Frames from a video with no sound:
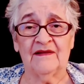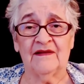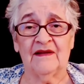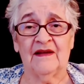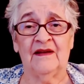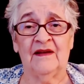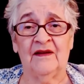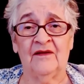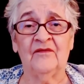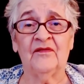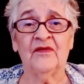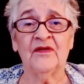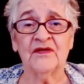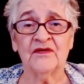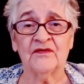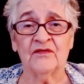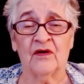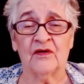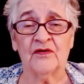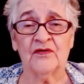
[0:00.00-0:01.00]
And
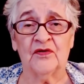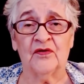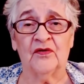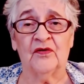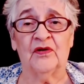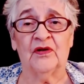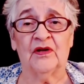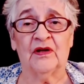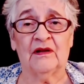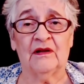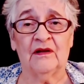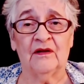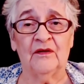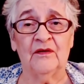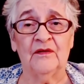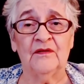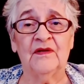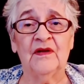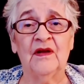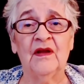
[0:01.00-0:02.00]
infrastructure
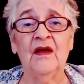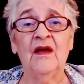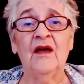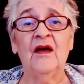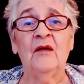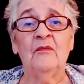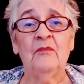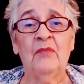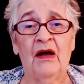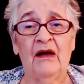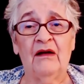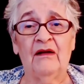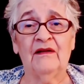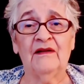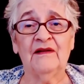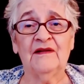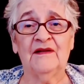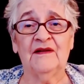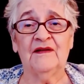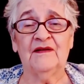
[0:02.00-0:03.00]
includes
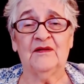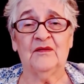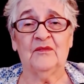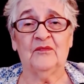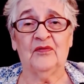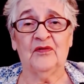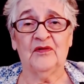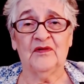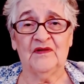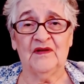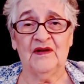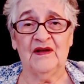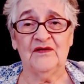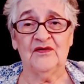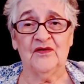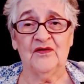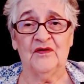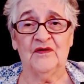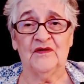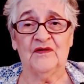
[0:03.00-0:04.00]
policies and
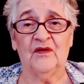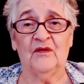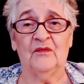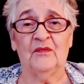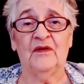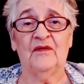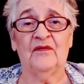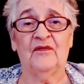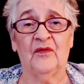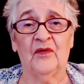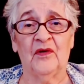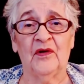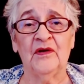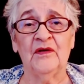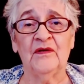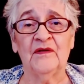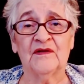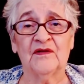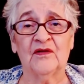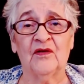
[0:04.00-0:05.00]
procedures. So before you
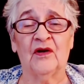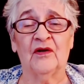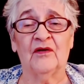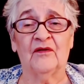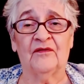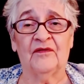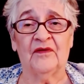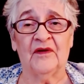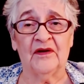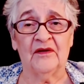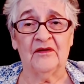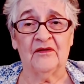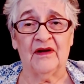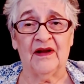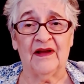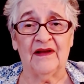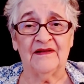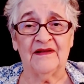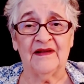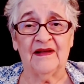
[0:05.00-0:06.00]
start
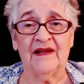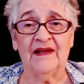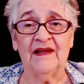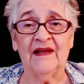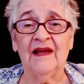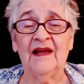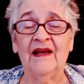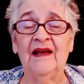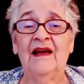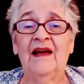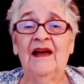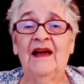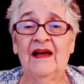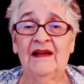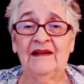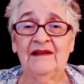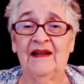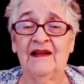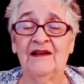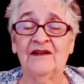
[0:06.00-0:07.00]
fundraising
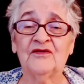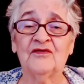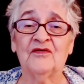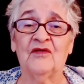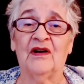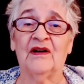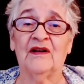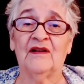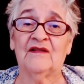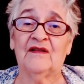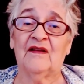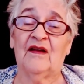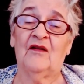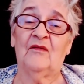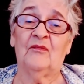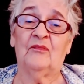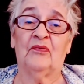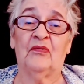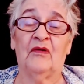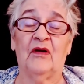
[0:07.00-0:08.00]
and then try to
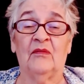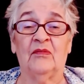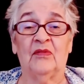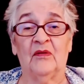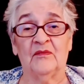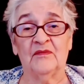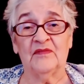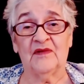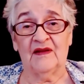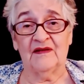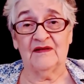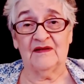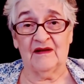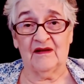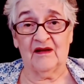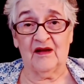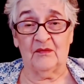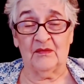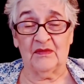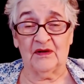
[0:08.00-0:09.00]
solve problems as they
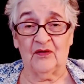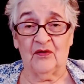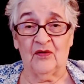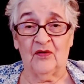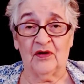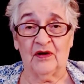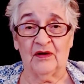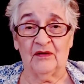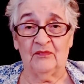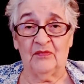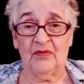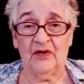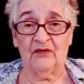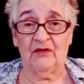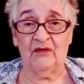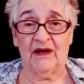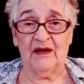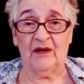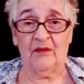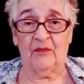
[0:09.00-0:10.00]
come along, and you
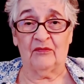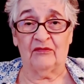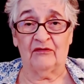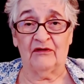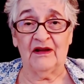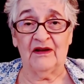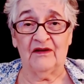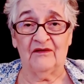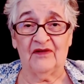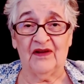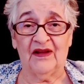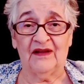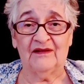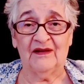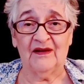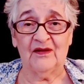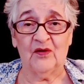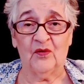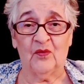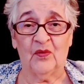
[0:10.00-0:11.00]
up
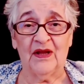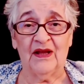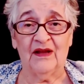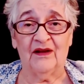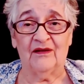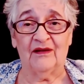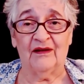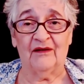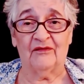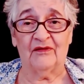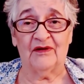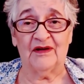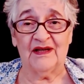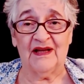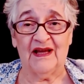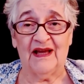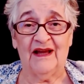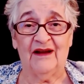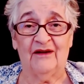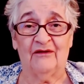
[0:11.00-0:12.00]
reinventing the wheel every
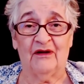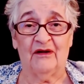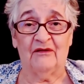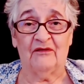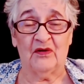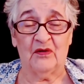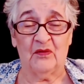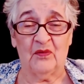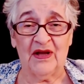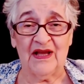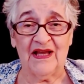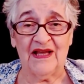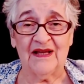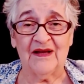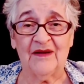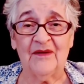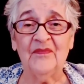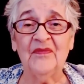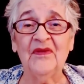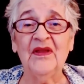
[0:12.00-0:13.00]
day or every
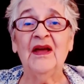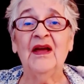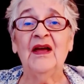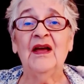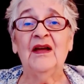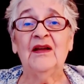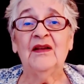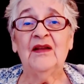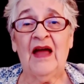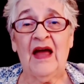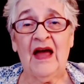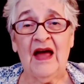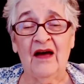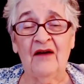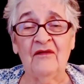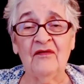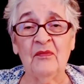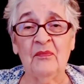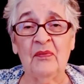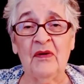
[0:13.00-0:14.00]
week,
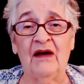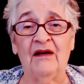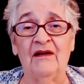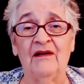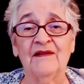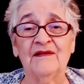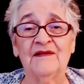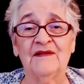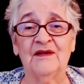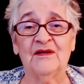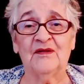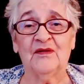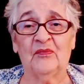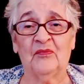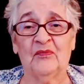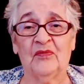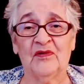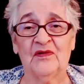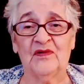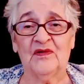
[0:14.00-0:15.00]
have the policies
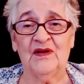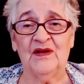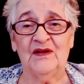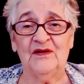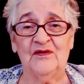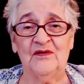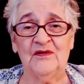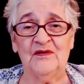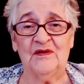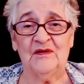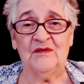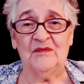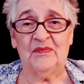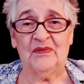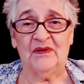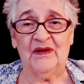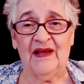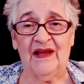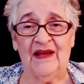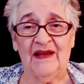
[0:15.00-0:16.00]
and procedures in
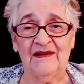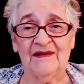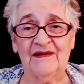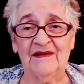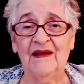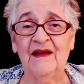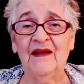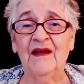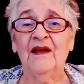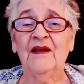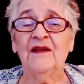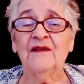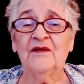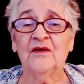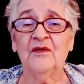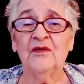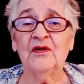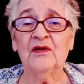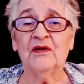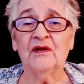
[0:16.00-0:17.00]
place. So
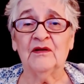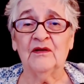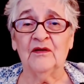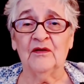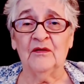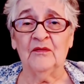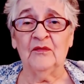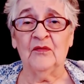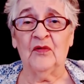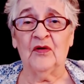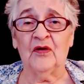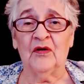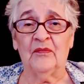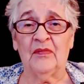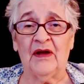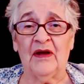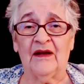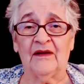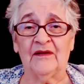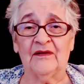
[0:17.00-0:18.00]
you can learn more
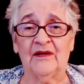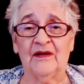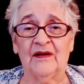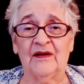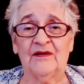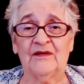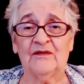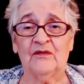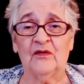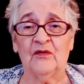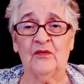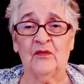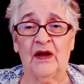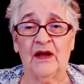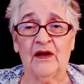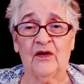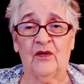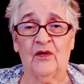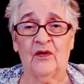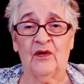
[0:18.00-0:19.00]
about this through my
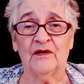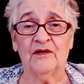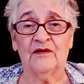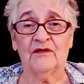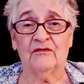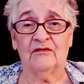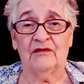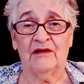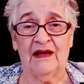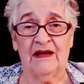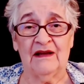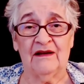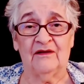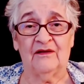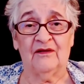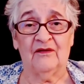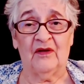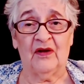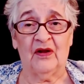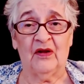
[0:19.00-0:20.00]
course, Create a
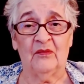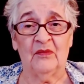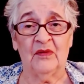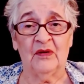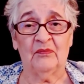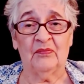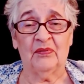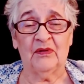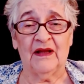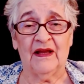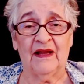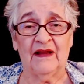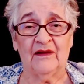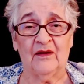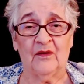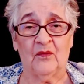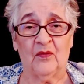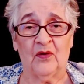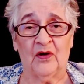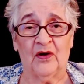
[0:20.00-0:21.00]
Development Plan
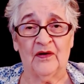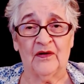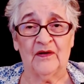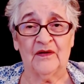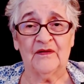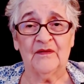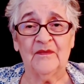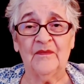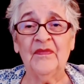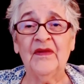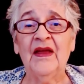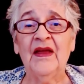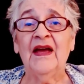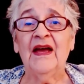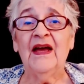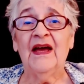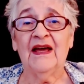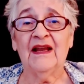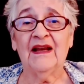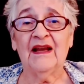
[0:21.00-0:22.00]
That Works.
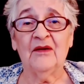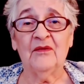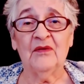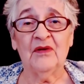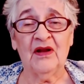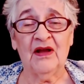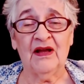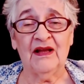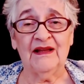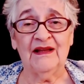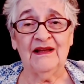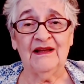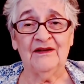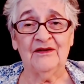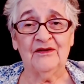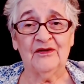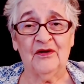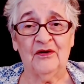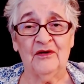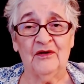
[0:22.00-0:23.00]
And I would highly
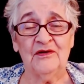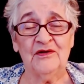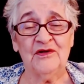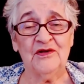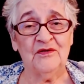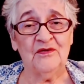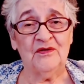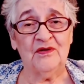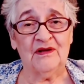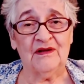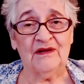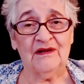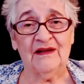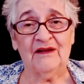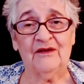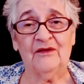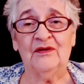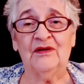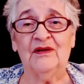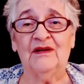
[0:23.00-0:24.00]
encourage you to click
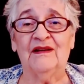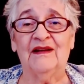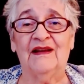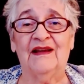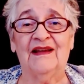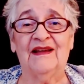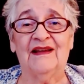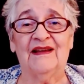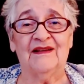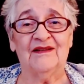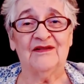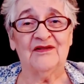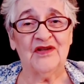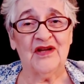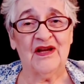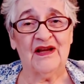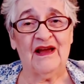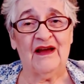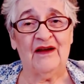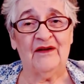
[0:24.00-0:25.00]
on the link and
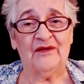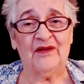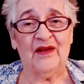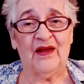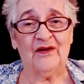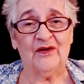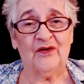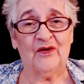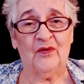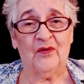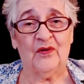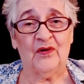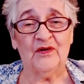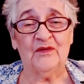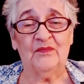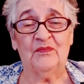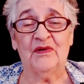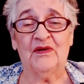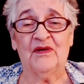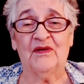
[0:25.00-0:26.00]
check out that course,
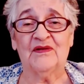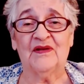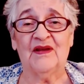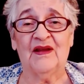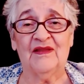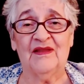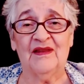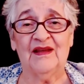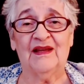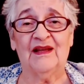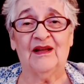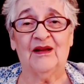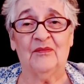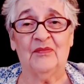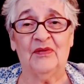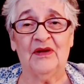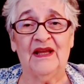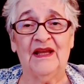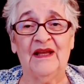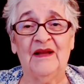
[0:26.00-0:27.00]
because I think it'll
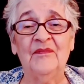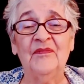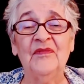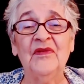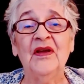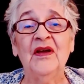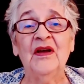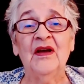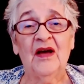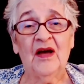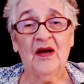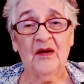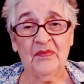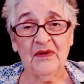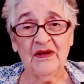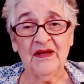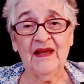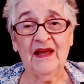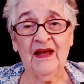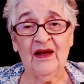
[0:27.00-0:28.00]
be a
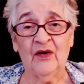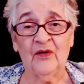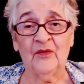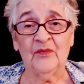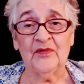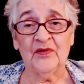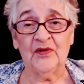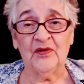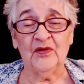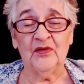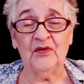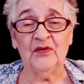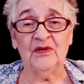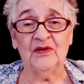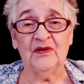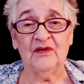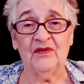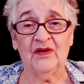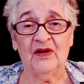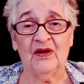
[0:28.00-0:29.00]
big help to you in
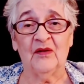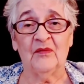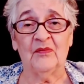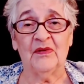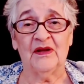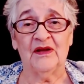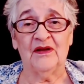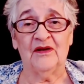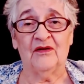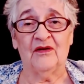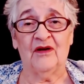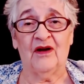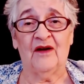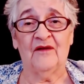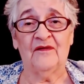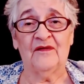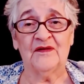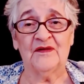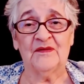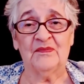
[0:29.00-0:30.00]
developing your
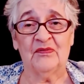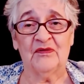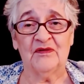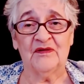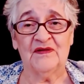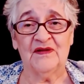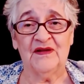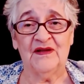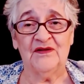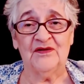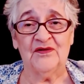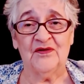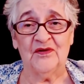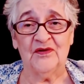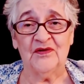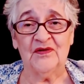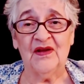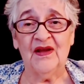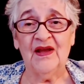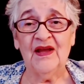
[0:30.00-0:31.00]
office procedures.